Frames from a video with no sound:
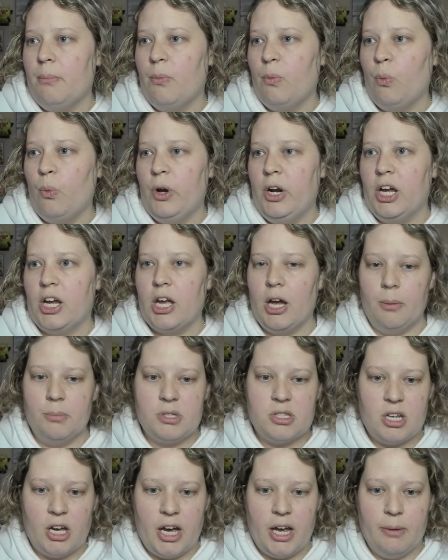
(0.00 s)
when it comes
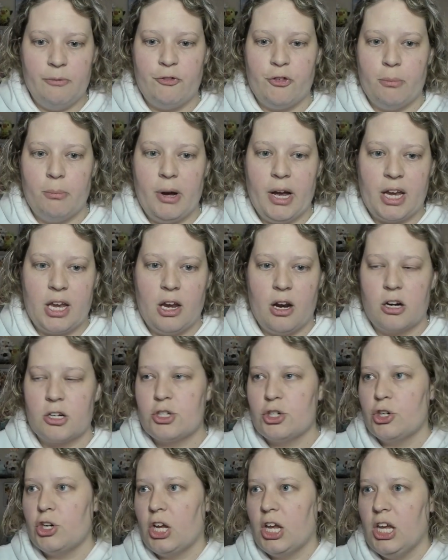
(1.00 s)
time for my
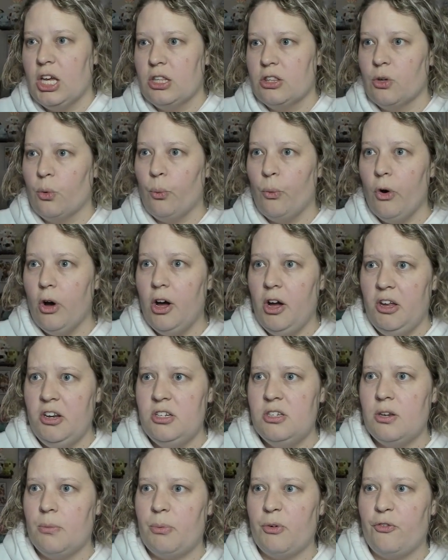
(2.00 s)
character to get the
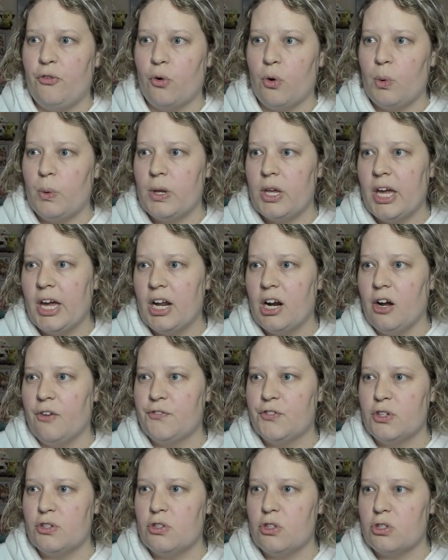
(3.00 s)
wand before we head off
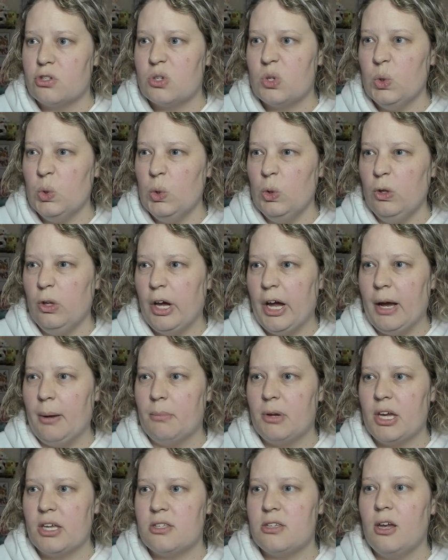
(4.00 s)
to the school, I'm
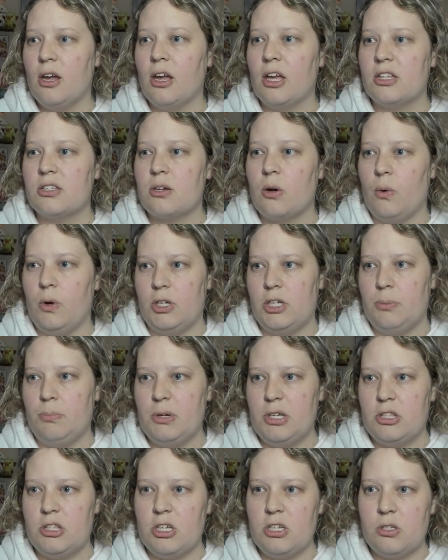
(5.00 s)
guessing it's going to
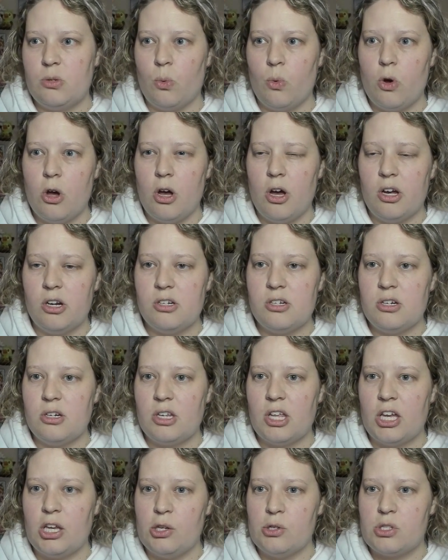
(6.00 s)
be this wand
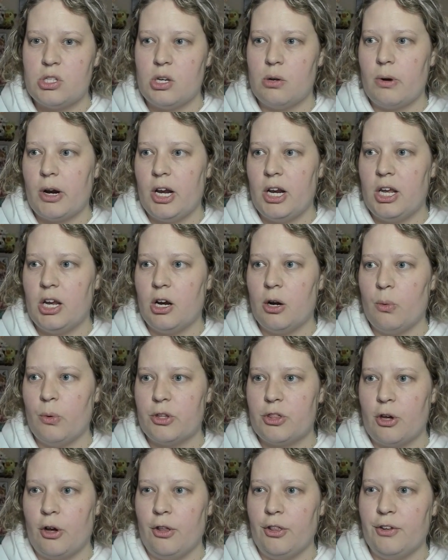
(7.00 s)
that you see right here with
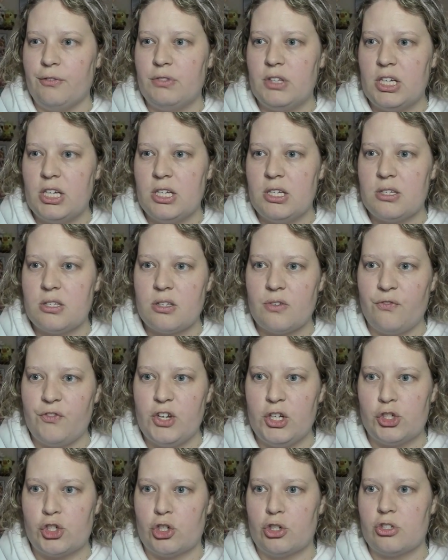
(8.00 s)
all of these
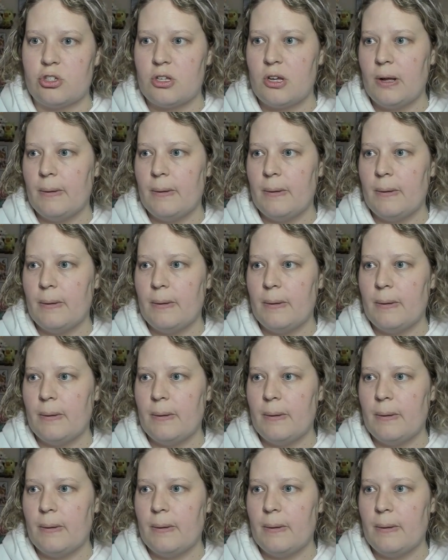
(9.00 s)
features.